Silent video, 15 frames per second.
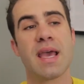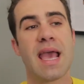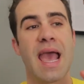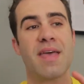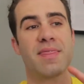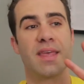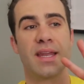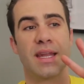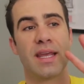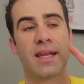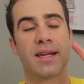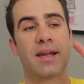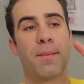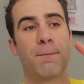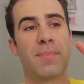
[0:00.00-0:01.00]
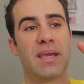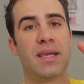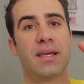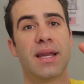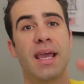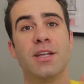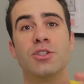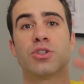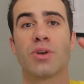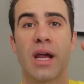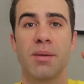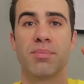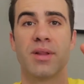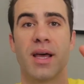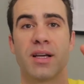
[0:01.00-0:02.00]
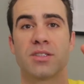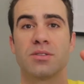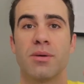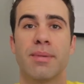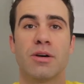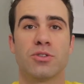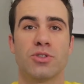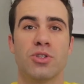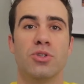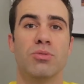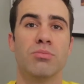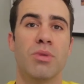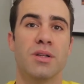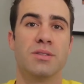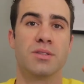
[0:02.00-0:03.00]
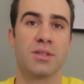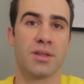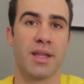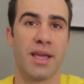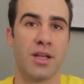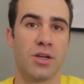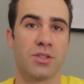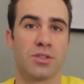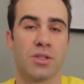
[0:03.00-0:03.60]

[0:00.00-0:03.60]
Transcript: and then ended up being a triplex about two months later.